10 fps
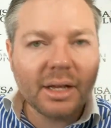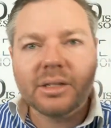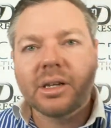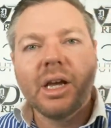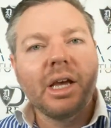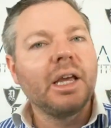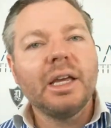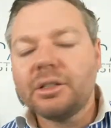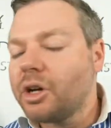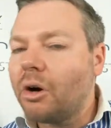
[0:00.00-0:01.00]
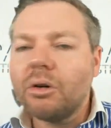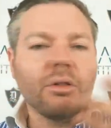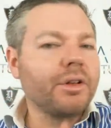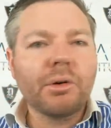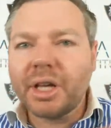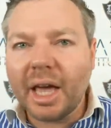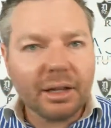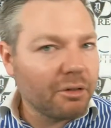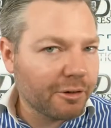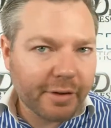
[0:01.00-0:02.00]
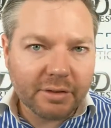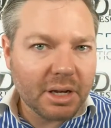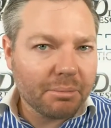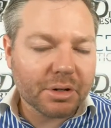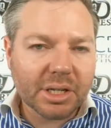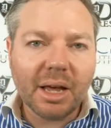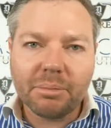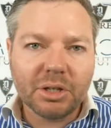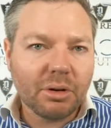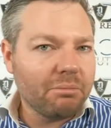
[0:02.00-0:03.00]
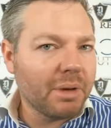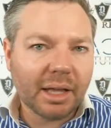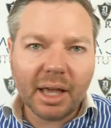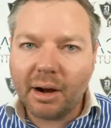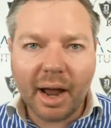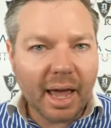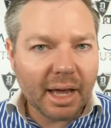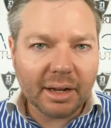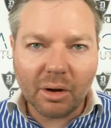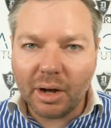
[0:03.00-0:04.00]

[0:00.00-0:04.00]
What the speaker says: Because in total, they're already getting over 15% between Medicare and